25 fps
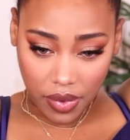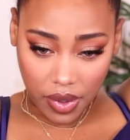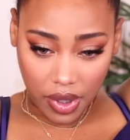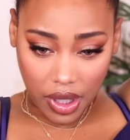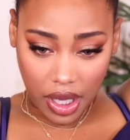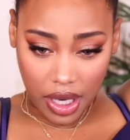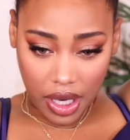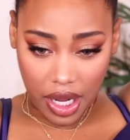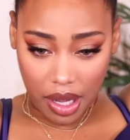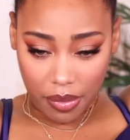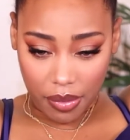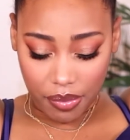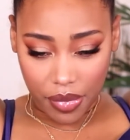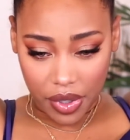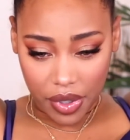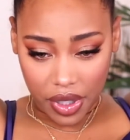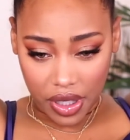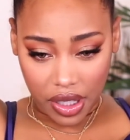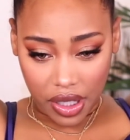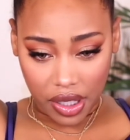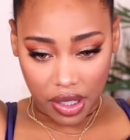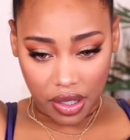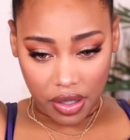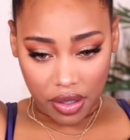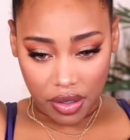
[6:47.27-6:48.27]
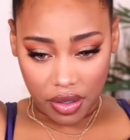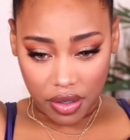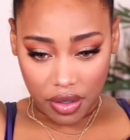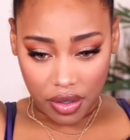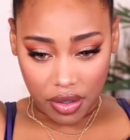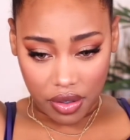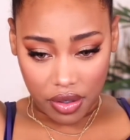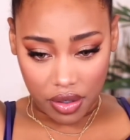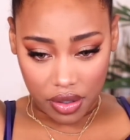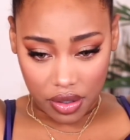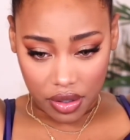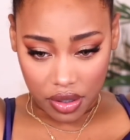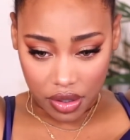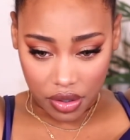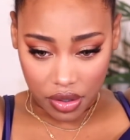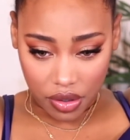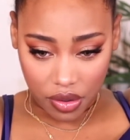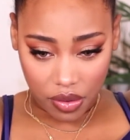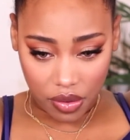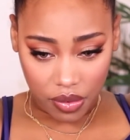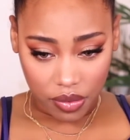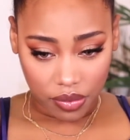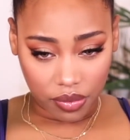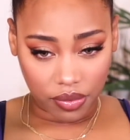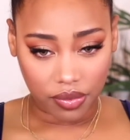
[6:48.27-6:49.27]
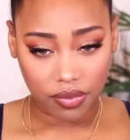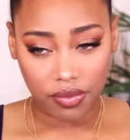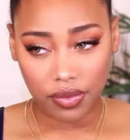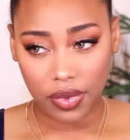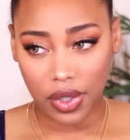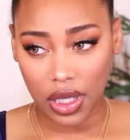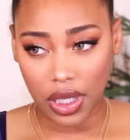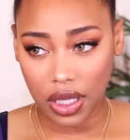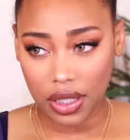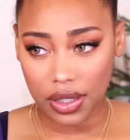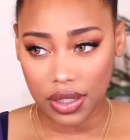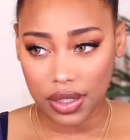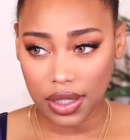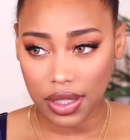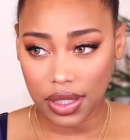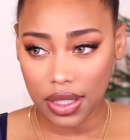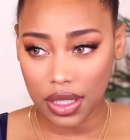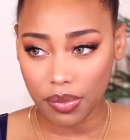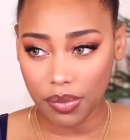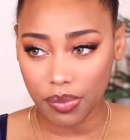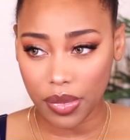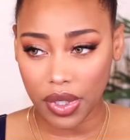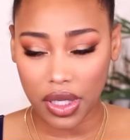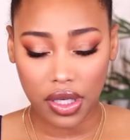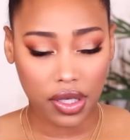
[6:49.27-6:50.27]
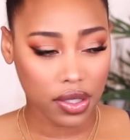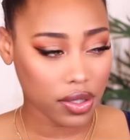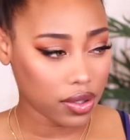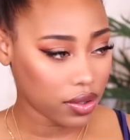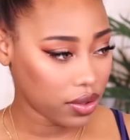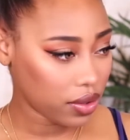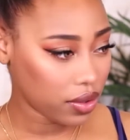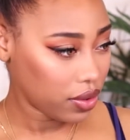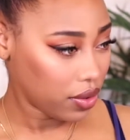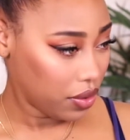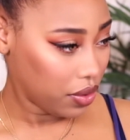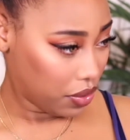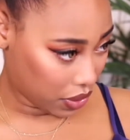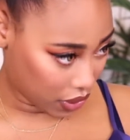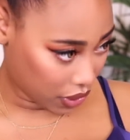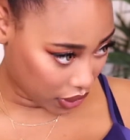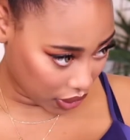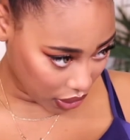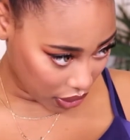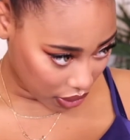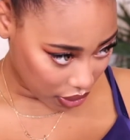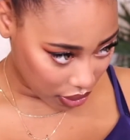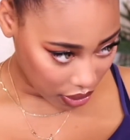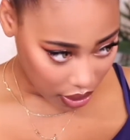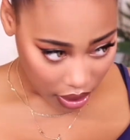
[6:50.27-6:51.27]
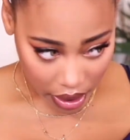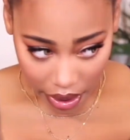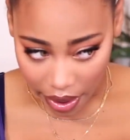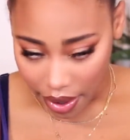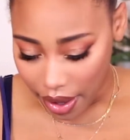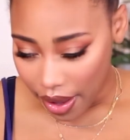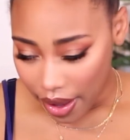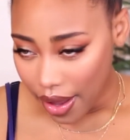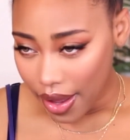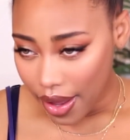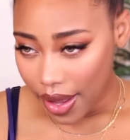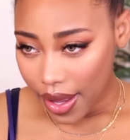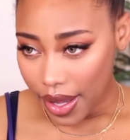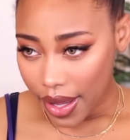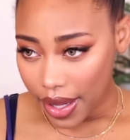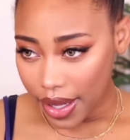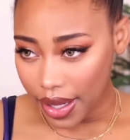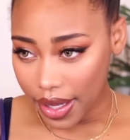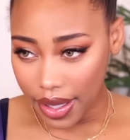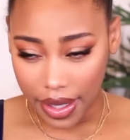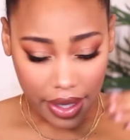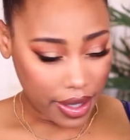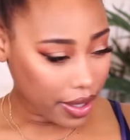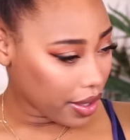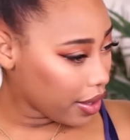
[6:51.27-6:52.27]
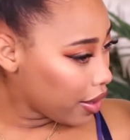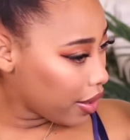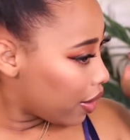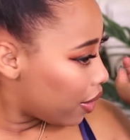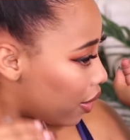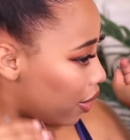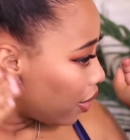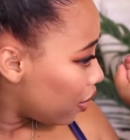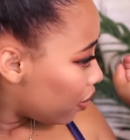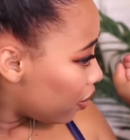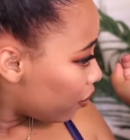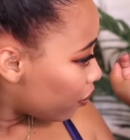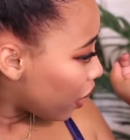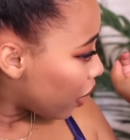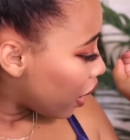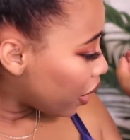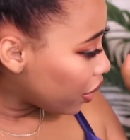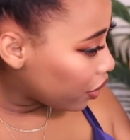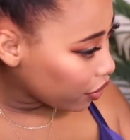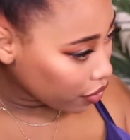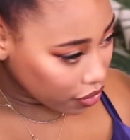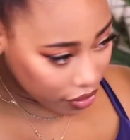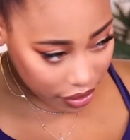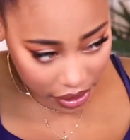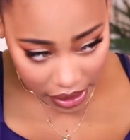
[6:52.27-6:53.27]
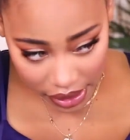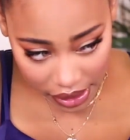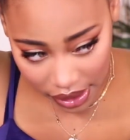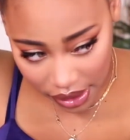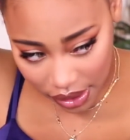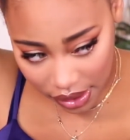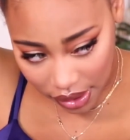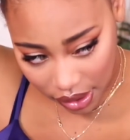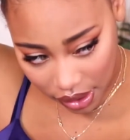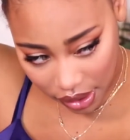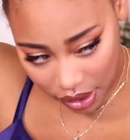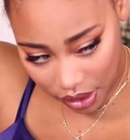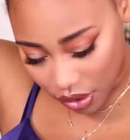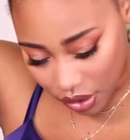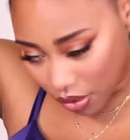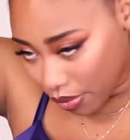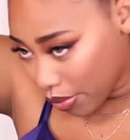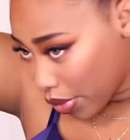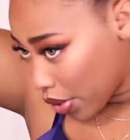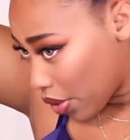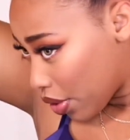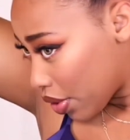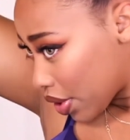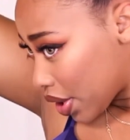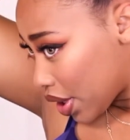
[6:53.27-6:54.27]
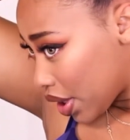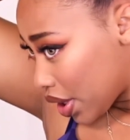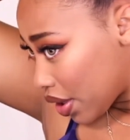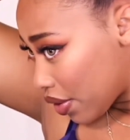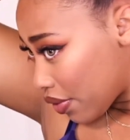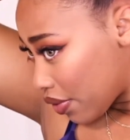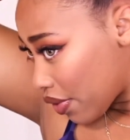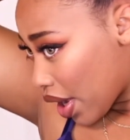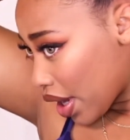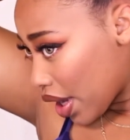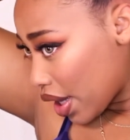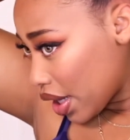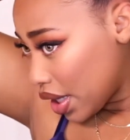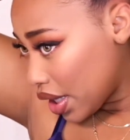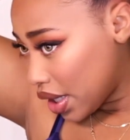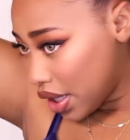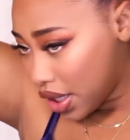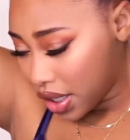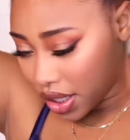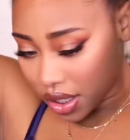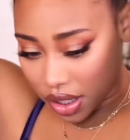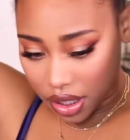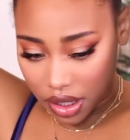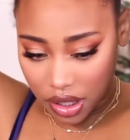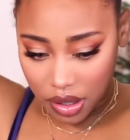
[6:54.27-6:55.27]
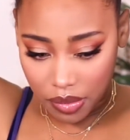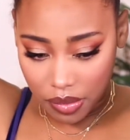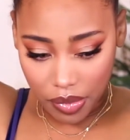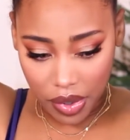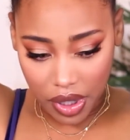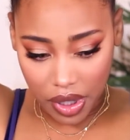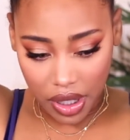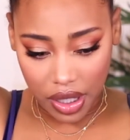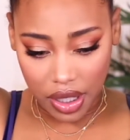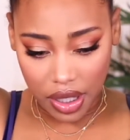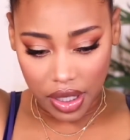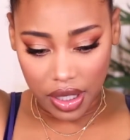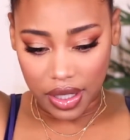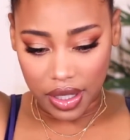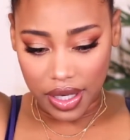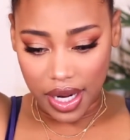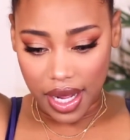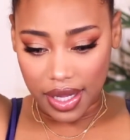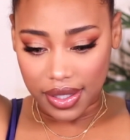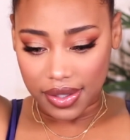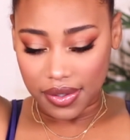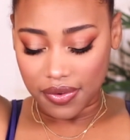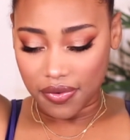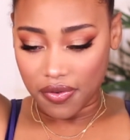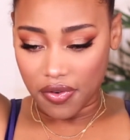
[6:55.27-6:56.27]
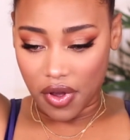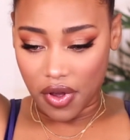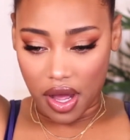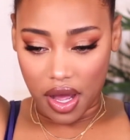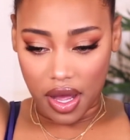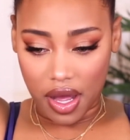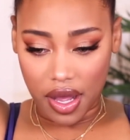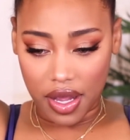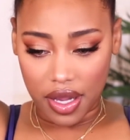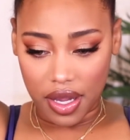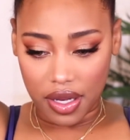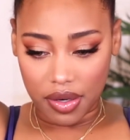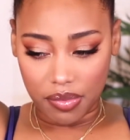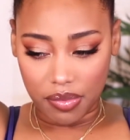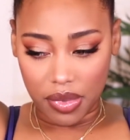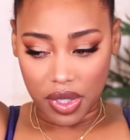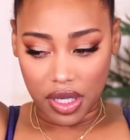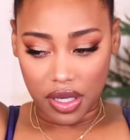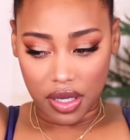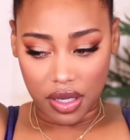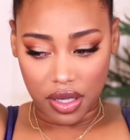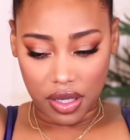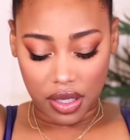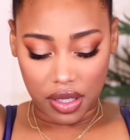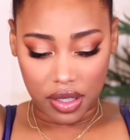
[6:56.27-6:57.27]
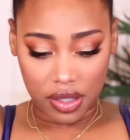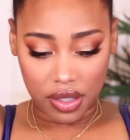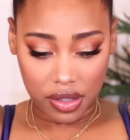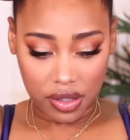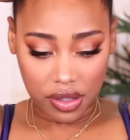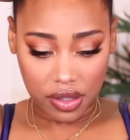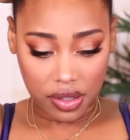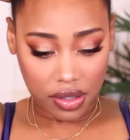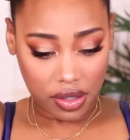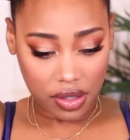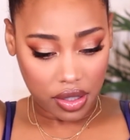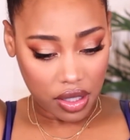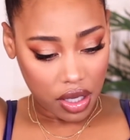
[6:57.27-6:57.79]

and I'm putting a little thing to keep it, you see? I know this is a little bulky right here, but that's fine because